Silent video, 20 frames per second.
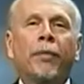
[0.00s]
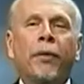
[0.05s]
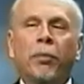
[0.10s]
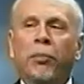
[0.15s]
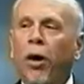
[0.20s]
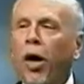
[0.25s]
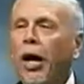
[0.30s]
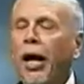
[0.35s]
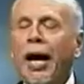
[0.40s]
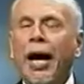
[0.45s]

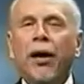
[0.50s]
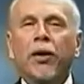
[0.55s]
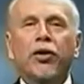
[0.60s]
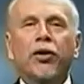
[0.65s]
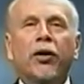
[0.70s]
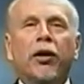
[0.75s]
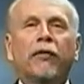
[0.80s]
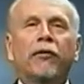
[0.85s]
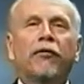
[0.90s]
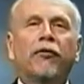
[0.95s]
Bought a house
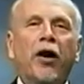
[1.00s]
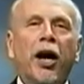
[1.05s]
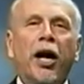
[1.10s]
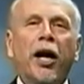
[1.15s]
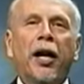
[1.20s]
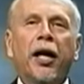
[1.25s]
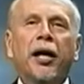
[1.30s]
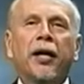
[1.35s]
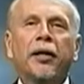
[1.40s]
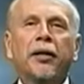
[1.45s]
on
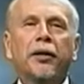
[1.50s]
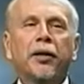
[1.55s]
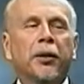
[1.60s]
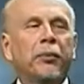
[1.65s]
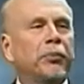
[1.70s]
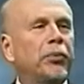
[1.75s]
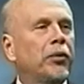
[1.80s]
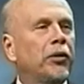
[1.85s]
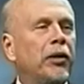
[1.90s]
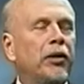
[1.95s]
Friday,
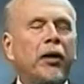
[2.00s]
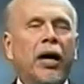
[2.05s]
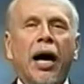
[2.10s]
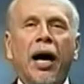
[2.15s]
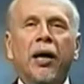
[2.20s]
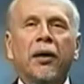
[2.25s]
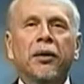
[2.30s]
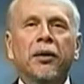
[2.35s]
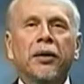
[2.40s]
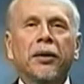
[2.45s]
simple little
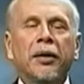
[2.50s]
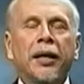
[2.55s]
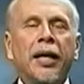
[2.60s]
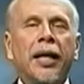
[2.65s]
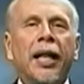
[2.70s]
house.